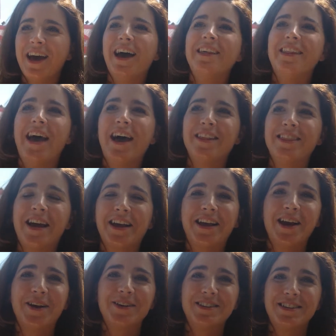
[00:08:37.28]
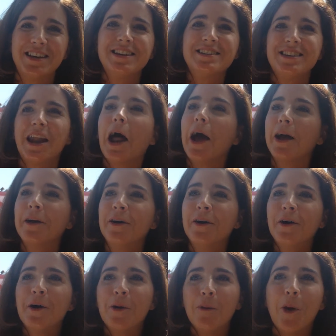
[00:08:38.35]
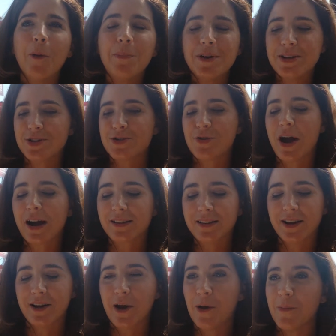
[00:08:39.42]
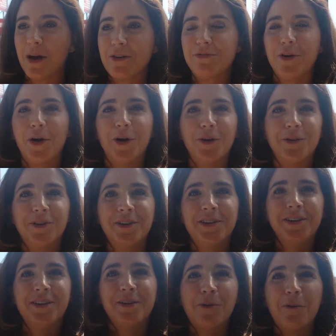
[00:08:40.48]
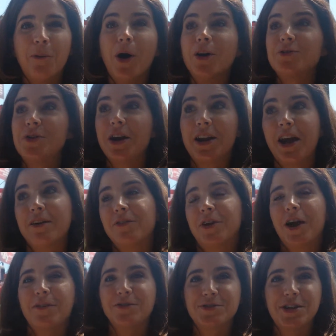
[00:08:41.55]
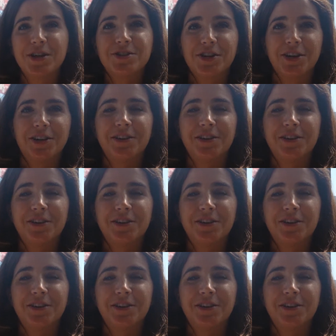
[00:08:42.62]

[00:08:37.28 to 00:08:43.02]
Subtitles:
And that guarantees that I won't be distracted on my phone while trying to have a conversation.